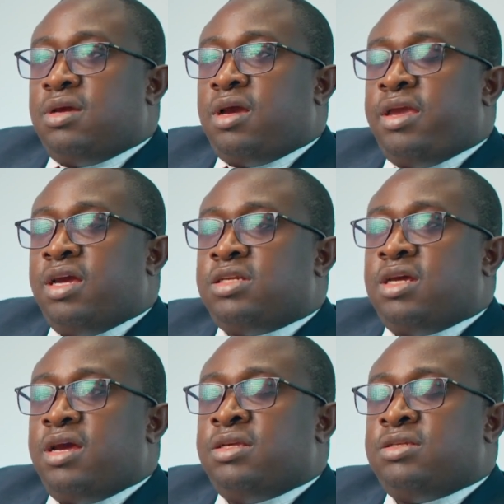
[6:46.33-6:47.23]

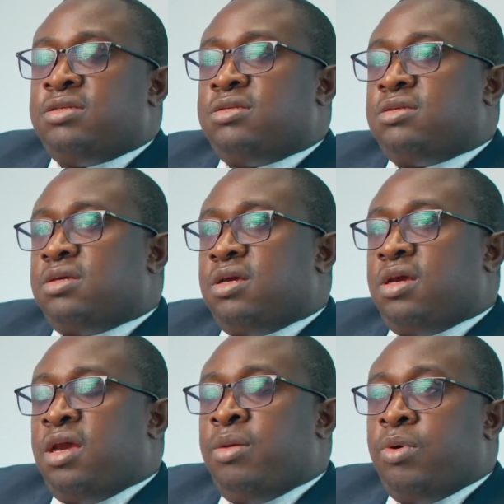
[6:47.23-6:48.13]
IATA is
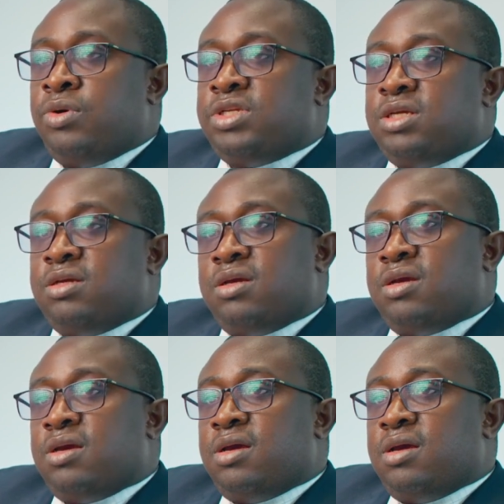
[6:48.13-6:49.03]
a body
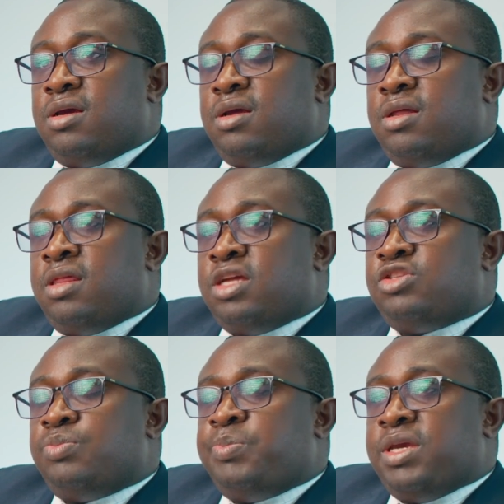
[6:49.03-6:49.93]
that
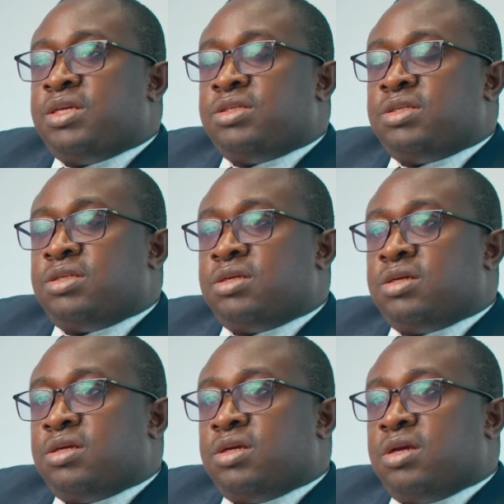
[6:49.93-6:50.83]
speaks
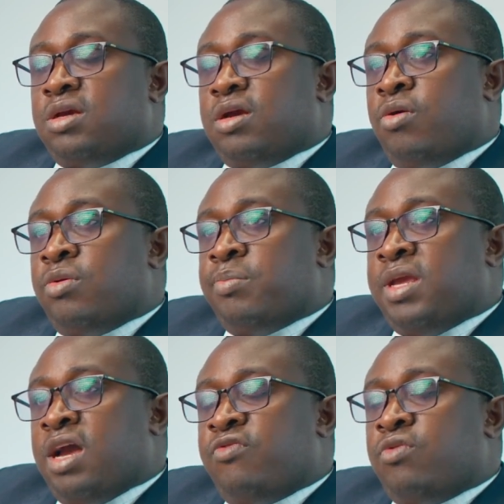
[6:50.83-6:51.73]
on
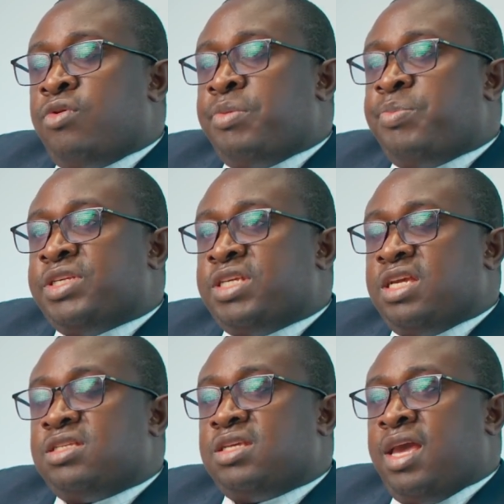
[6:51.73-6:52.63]
behalf or
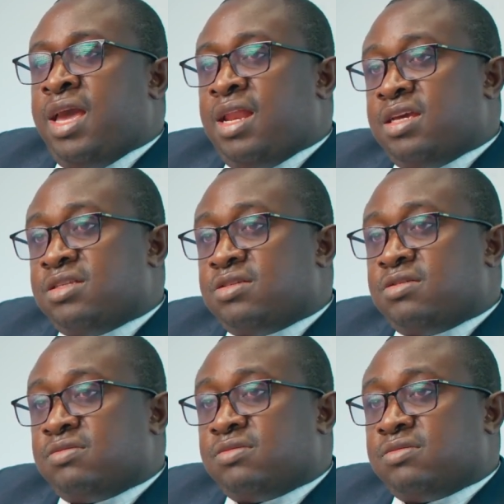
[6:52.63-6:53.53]
represents airlines.
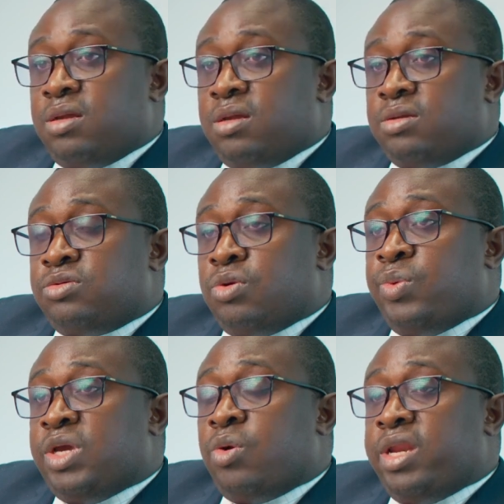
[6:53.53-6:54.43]
So we
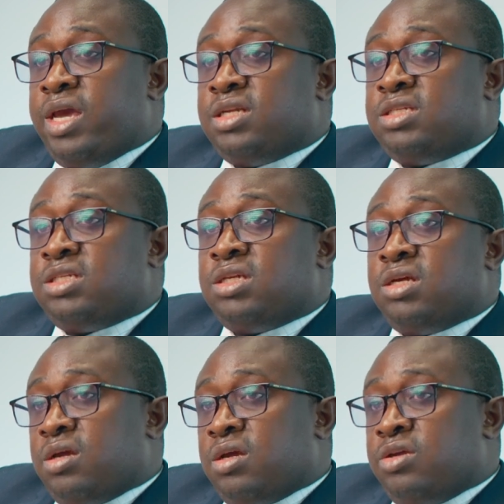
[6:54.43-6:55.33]
collect
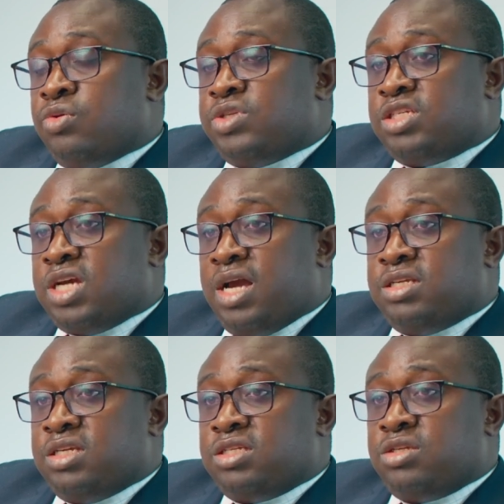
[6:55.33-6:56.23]
user
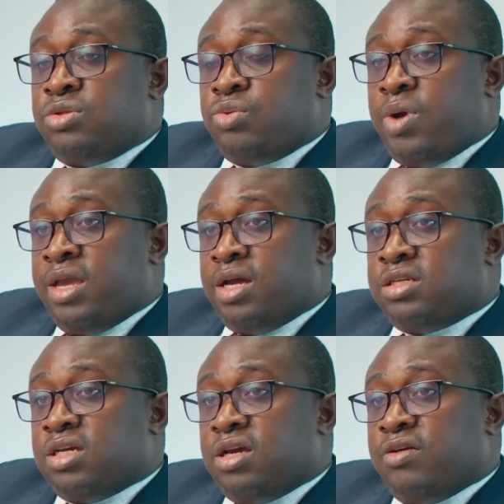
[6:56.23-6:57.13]
charges through
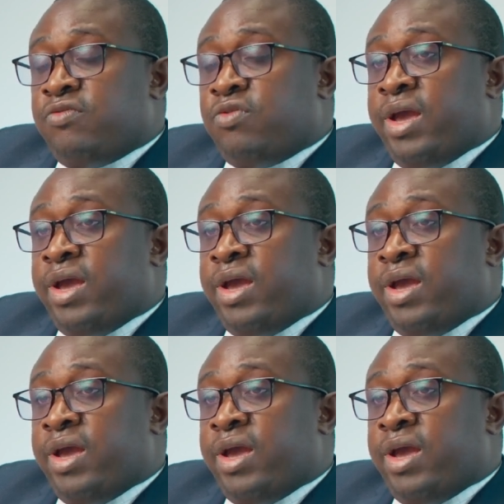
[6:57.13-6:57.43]
IATA for